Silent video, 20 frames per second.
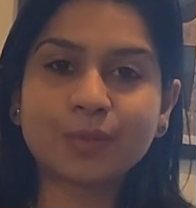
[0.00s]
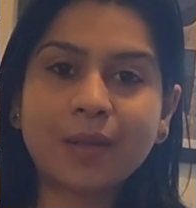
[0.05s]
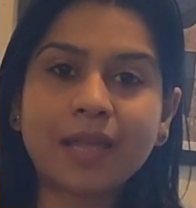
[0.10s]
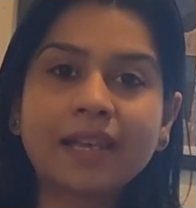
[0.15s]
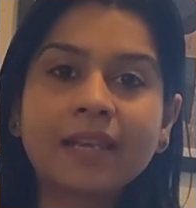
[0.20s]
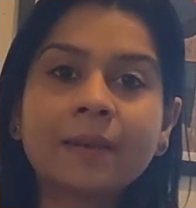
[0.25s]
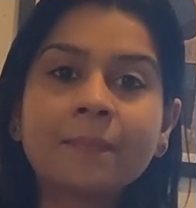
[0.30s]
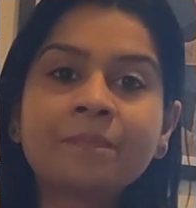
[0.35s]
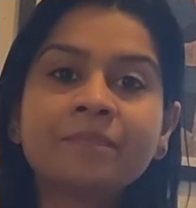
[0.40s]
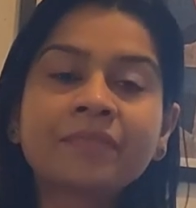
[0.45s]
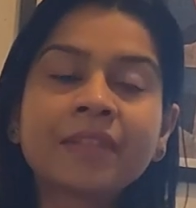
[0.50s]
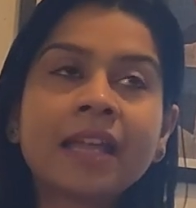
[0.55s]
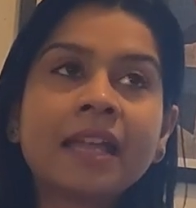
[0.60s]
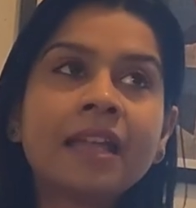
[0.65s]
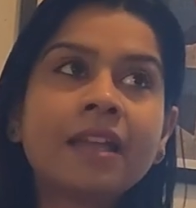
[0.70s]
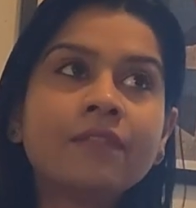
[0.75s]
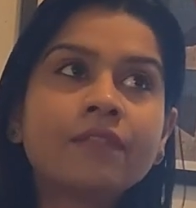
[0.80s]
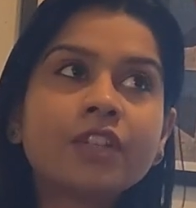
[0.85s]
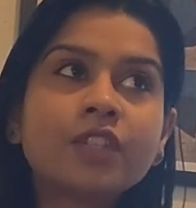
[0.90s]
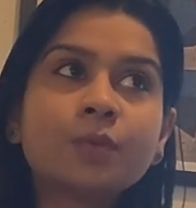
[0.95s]
well.
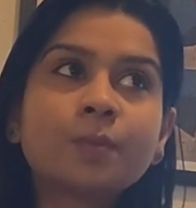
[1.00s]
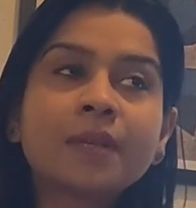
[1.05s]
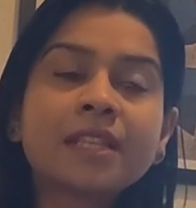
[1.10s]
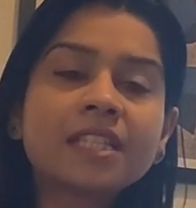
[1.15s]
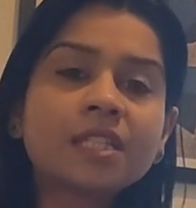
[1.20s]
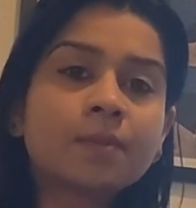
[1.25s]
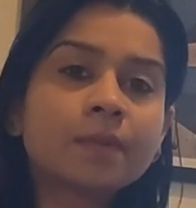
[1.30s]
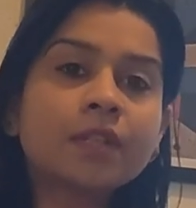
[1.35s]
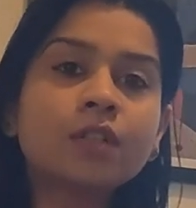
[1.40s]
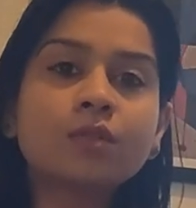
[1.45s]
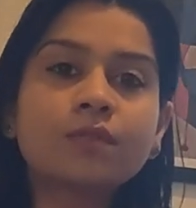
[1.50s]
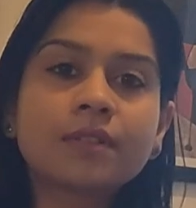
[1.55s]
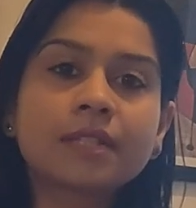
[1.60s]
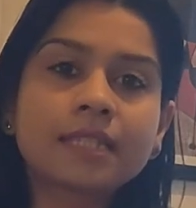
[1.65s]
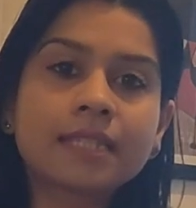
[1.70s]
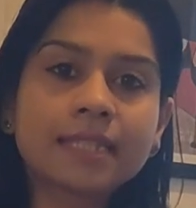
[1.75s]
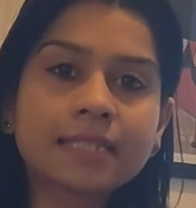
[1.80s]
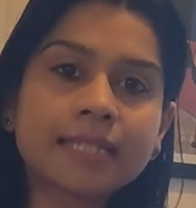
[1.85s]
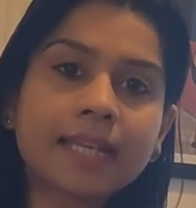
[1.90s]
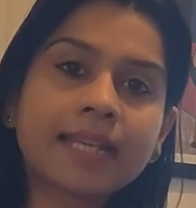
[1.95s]
Which brings me
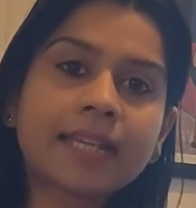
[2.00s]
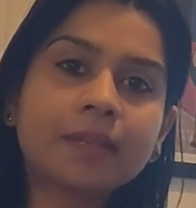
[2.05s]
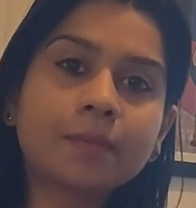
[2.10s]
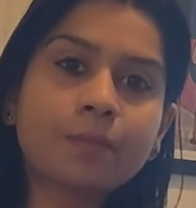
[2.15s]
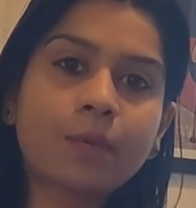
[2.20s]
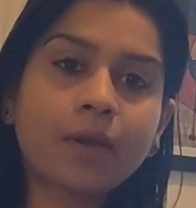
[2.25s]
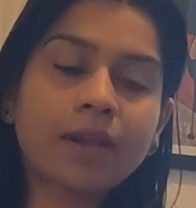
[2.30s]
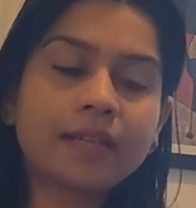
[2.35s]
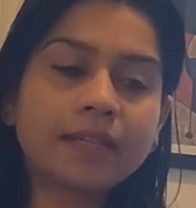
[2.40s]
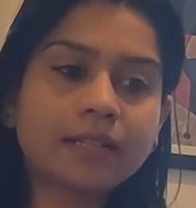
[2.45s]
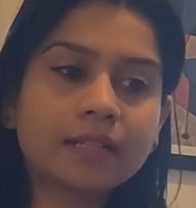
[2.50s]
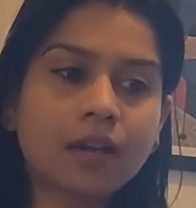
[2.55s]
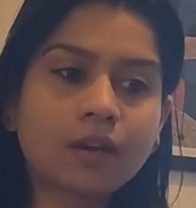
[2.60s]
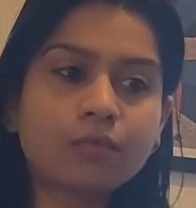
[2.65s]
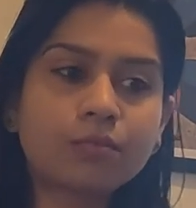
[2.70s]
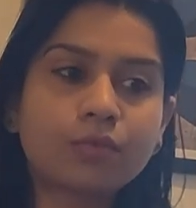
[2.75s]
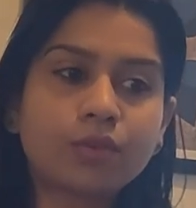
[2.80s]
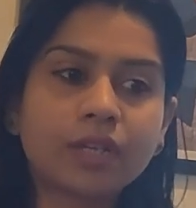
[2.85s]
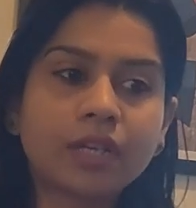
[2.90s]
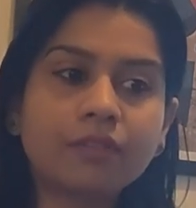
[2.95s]
towards the second point
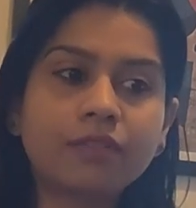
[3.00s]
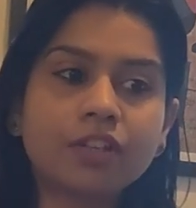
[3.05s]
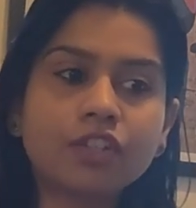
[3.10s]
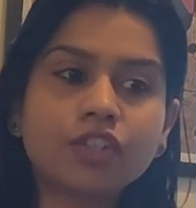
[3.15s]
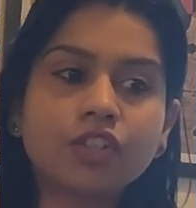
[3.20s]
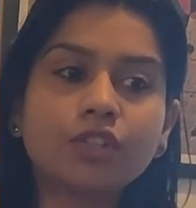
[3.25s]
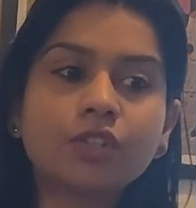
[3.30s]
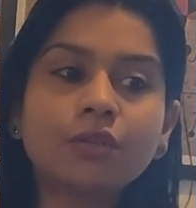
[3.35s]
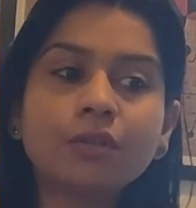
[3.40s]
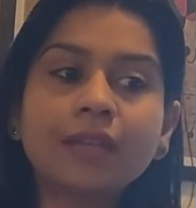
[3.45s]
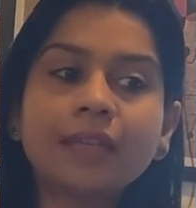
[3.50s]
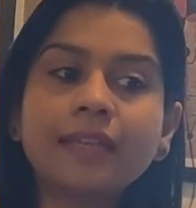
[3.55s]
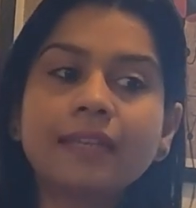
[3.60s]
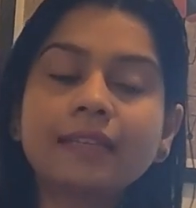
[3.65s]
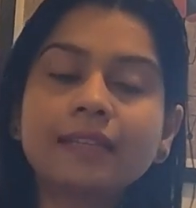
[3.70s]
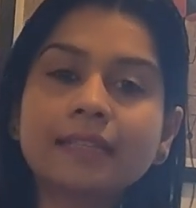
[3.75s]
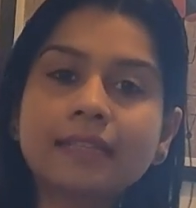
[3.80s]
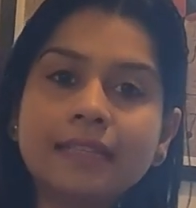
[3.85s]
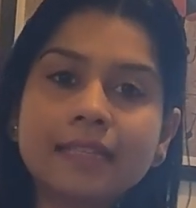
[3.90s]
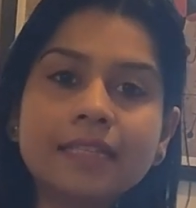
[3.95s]
around motivation. To
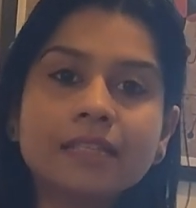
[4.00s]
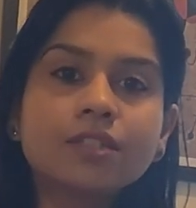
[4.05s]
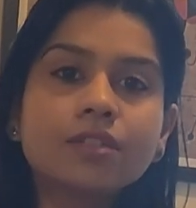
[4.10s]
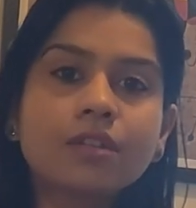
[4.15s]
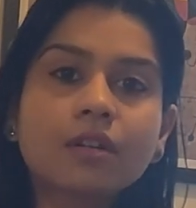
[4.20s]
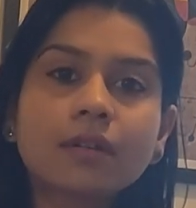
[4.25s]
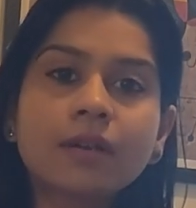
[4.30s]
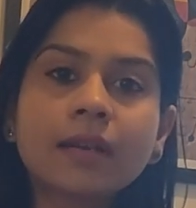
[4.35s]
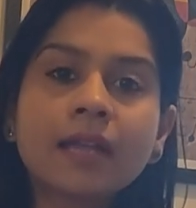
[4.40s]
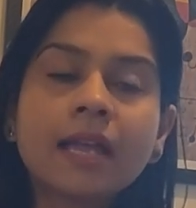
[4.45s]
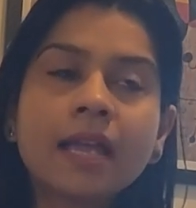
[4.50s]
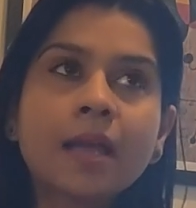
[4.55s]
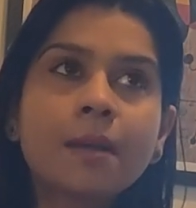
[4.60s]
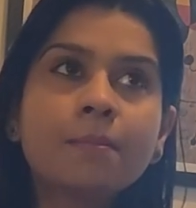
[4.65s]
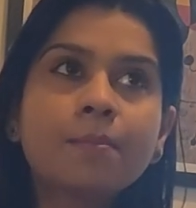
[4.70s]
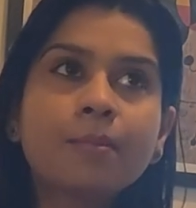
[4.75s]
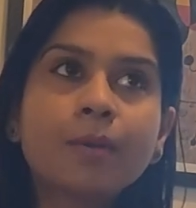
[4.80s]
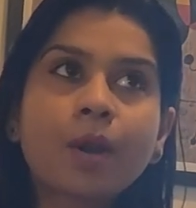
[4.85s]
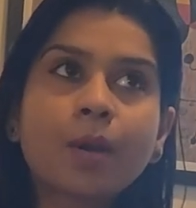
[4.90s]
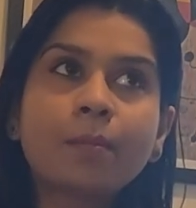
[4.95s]
increase your
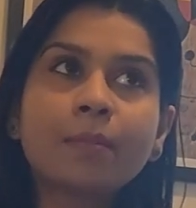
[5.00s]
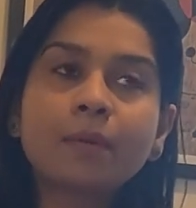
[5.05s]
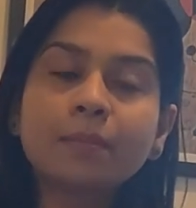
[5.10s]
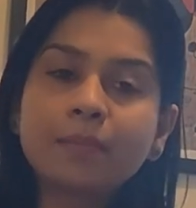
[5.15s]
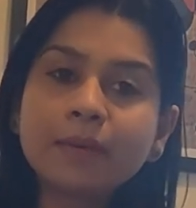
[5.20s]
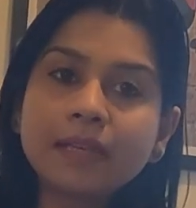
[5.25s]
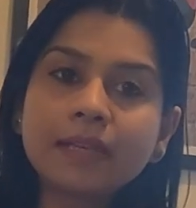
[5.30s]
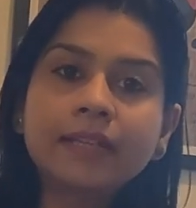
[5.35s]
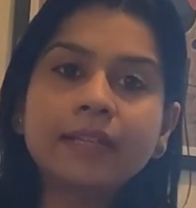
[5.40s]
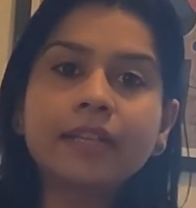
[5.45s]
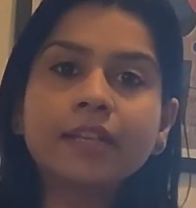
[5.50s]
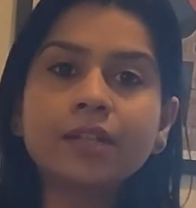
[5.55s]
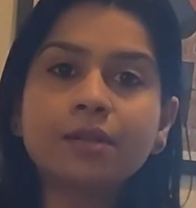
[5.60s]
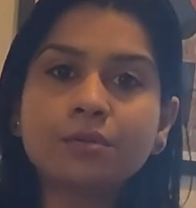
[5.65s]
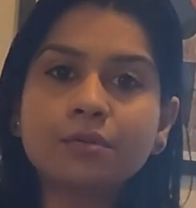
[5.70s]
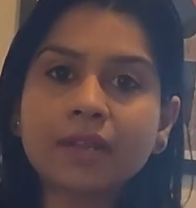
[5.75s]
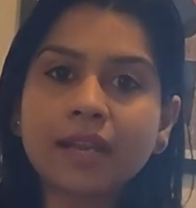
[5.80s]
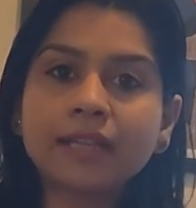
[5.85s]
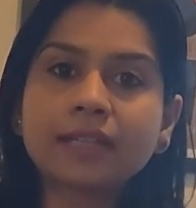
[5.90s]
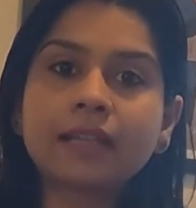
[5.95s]
probability
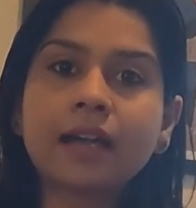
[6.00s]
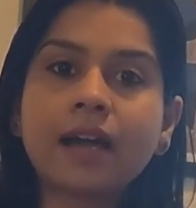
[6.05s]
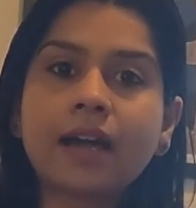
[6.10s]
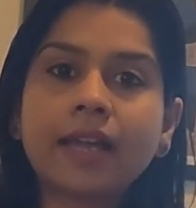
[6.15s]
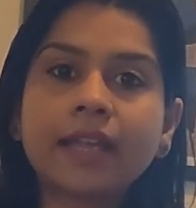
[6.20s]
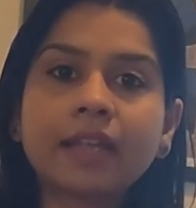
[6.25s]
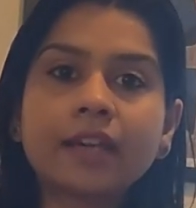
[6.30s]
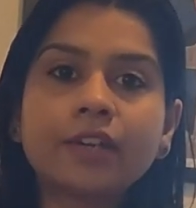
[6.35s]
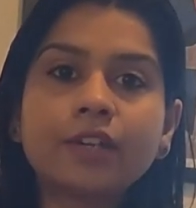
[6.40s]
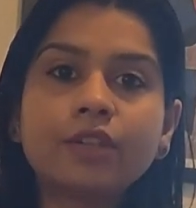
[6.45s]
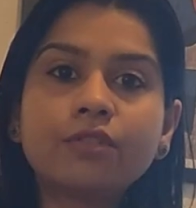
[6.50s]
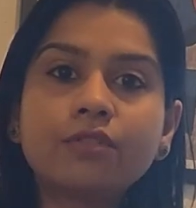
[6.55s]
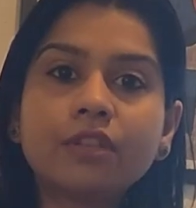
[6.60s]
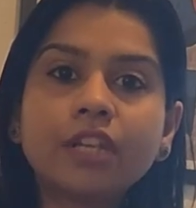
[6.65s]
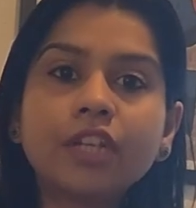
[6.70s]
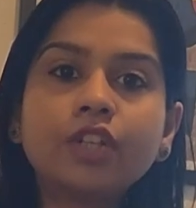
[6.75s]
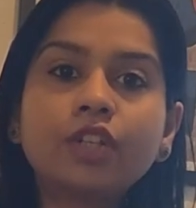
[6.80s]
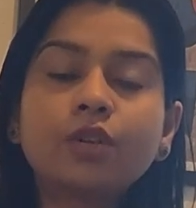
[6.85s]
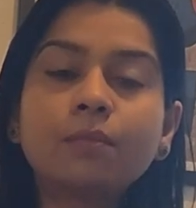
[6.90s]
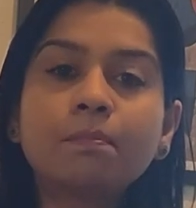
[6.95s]
to get hired, you
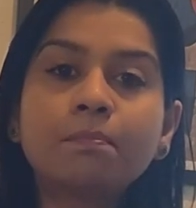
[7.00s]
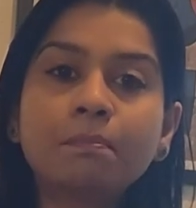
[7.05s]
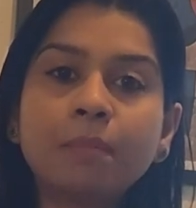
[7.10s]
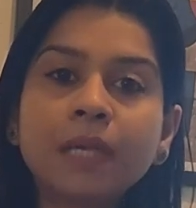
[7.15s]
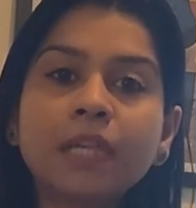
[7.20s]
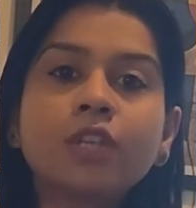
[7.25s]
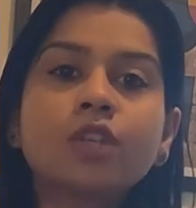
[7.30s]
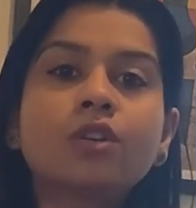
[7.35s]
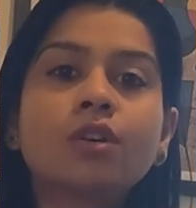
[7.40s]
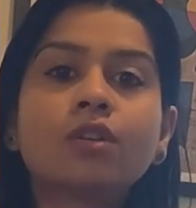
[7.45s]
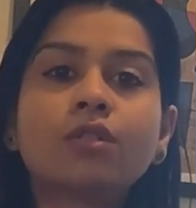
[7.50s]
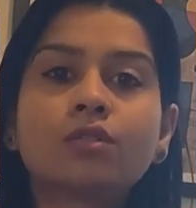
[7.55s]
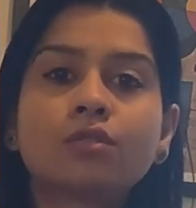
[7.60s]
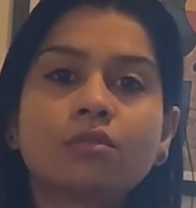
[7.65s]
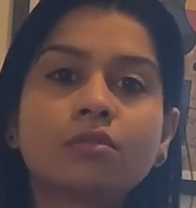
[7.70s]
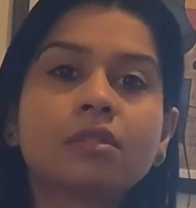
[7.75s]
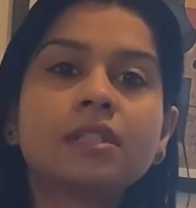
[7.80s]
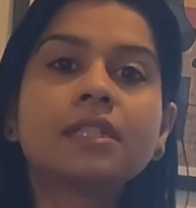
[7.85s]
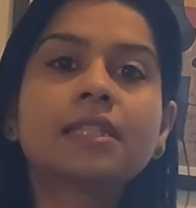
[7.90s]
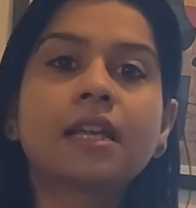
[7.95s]
need to pick your
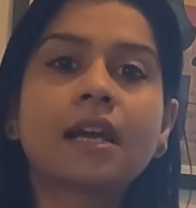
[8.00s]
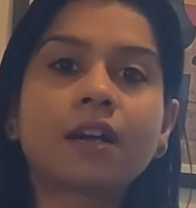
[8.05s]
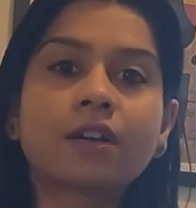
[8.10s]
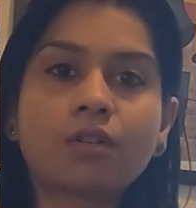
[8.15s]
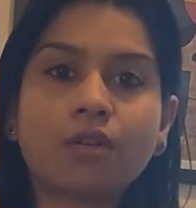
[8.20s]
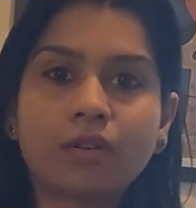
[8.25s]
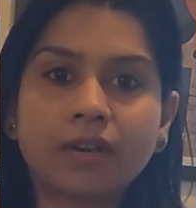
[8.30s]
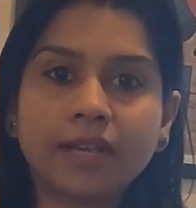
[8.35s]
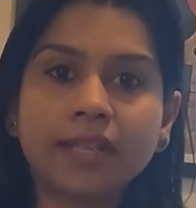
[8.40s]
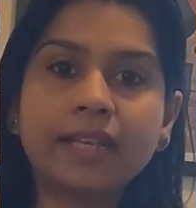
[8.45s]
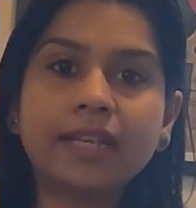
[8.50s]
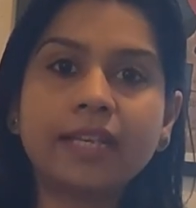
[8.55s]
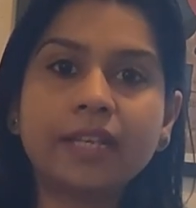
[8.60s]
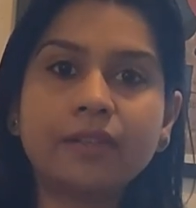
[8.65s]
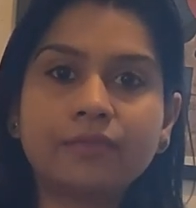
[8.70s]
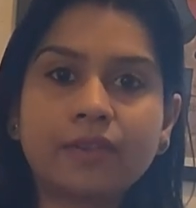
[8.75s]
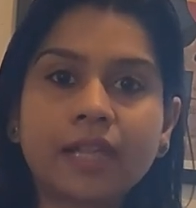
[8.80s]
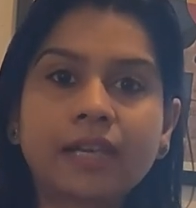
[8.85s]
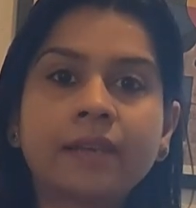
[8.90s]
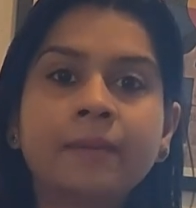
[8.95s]
roles accordingly
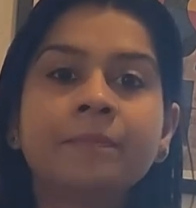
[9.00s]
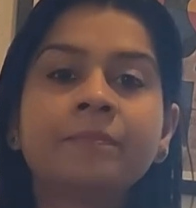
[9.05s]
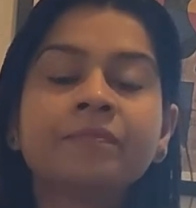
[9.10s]
well.